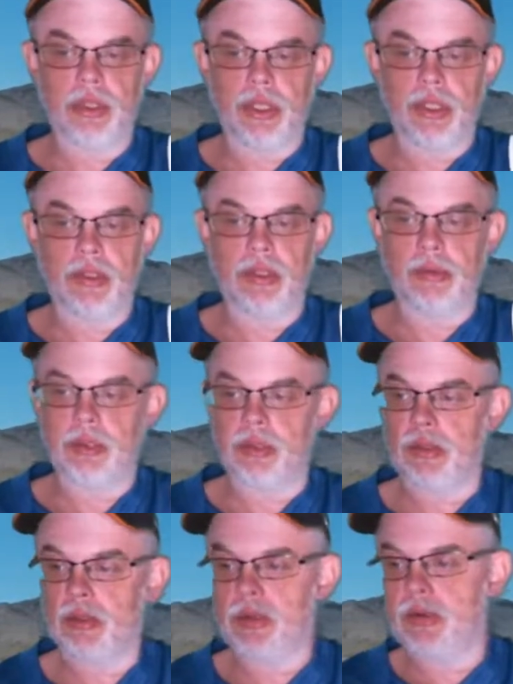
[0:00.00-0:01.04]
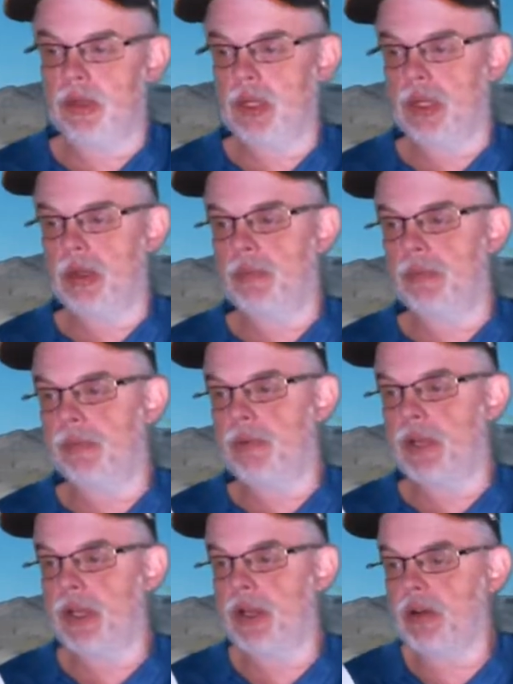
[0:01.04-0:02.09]
Hey, come on.
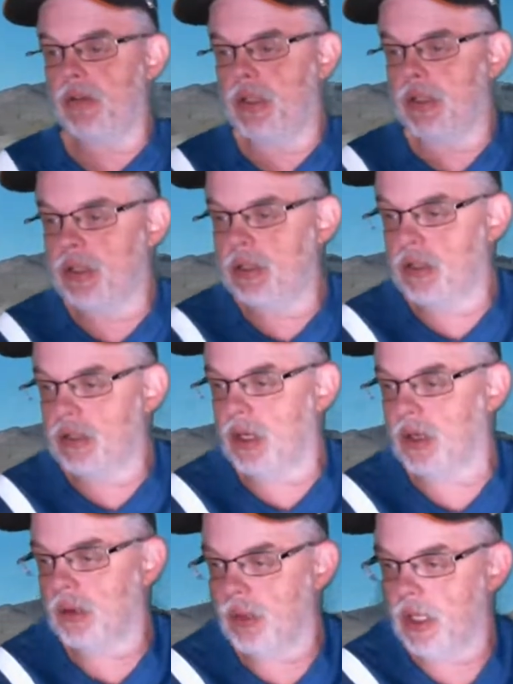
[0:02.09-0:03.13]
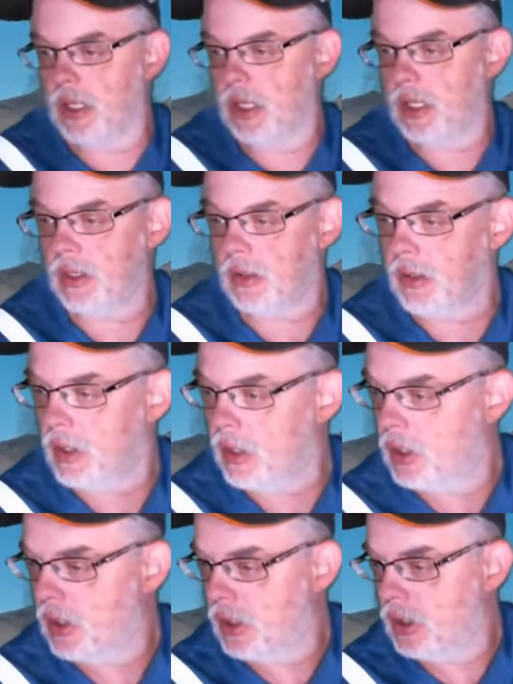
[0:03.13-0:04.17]
Hey, RV done our way.
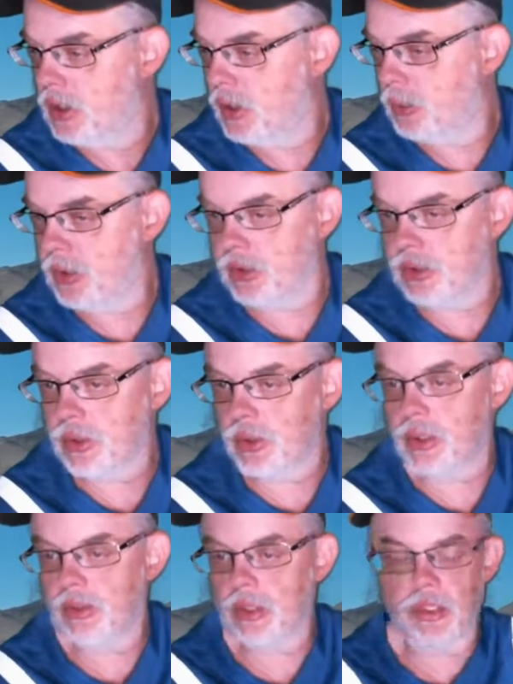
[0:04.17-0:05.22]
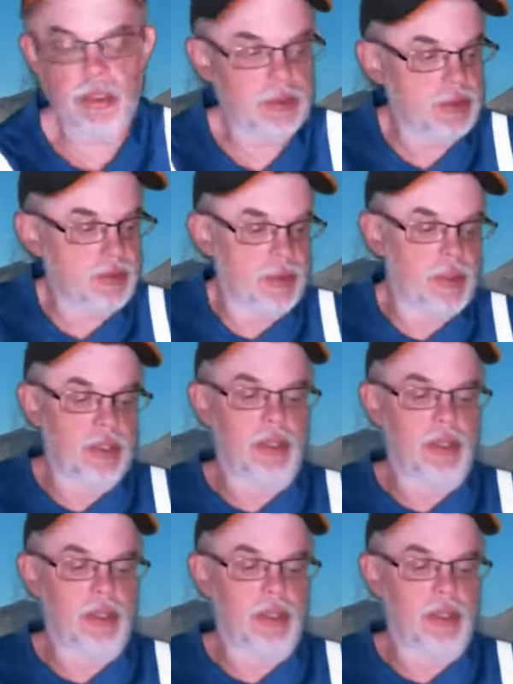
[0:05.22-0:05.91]
Hope you're enjoying your lunch.